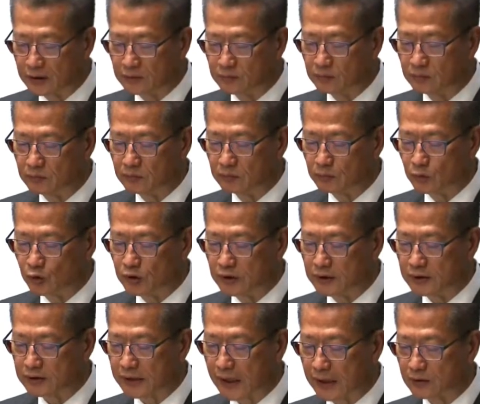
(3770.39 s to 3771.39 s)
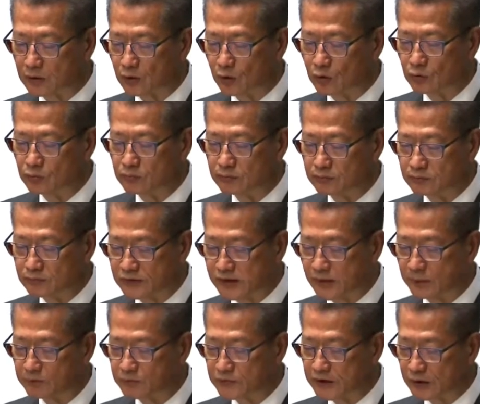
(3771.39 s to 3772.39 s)
The economic
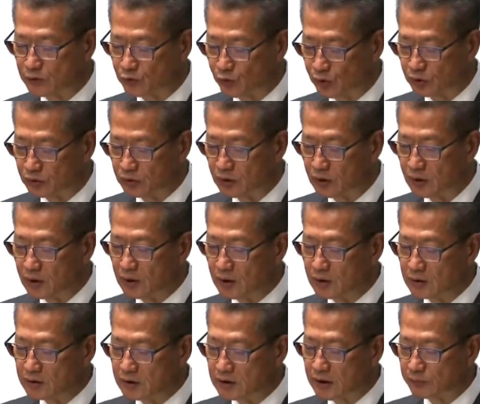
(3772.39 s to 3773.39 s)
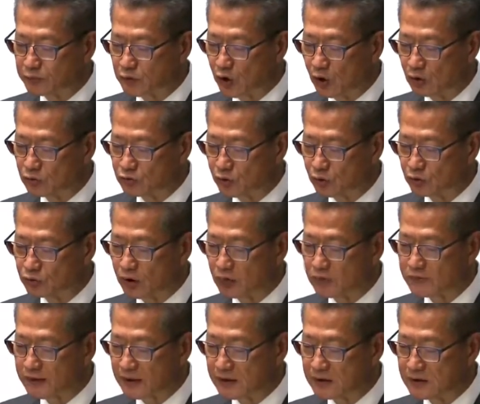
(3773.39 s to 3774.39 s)
contribution to Hong Kong of which is expected to reach
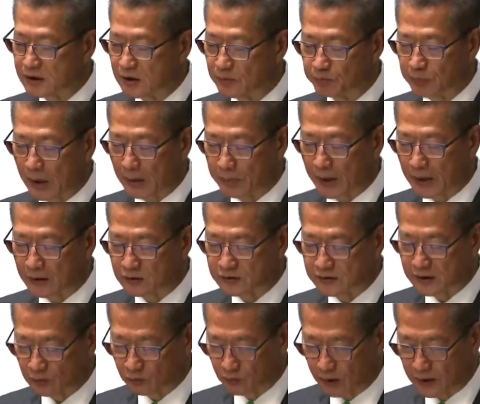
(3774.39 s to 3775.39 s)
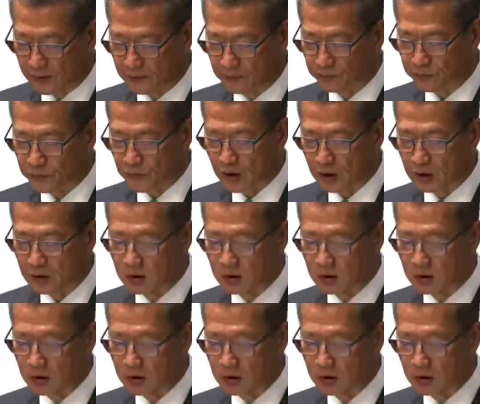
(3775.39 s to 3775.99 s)
5.5 billion per annum